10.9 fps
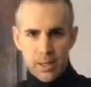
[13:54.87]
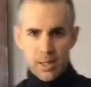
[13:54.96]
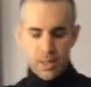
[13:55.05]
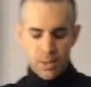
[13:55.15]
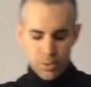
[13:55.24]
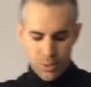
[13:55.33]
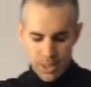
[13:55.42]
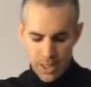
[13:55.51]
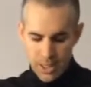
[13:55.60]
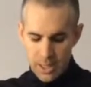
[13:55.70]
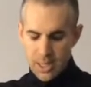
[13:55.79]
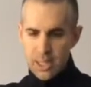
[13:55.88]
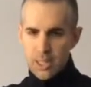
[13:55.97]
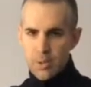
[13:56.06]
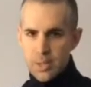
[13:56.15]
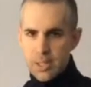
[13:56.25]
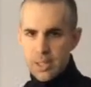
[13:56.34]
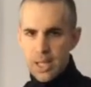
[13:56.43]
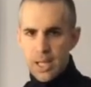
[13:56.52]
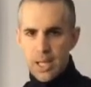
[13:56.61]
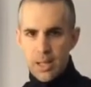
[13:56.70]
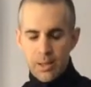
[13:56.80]
the 2 settings, as I was
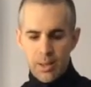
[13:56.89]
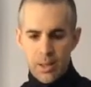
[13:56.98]
saying,